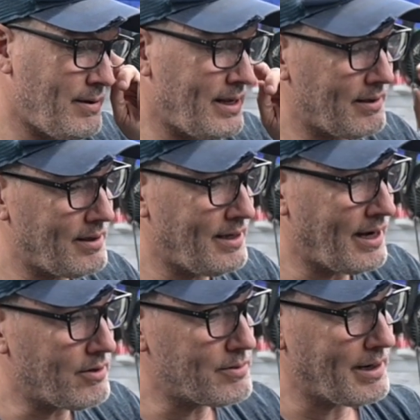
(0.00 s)
It
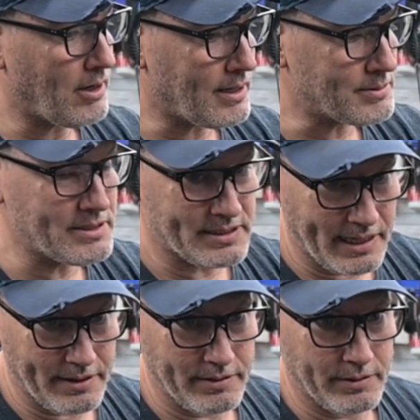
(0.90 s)
narrowed my options
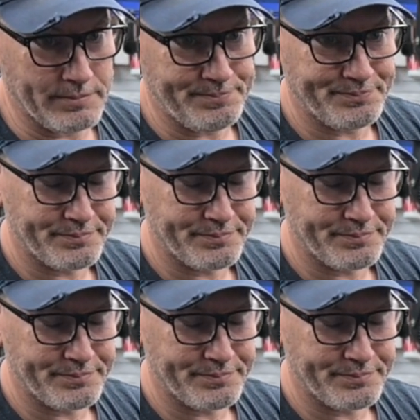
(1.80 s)
down though,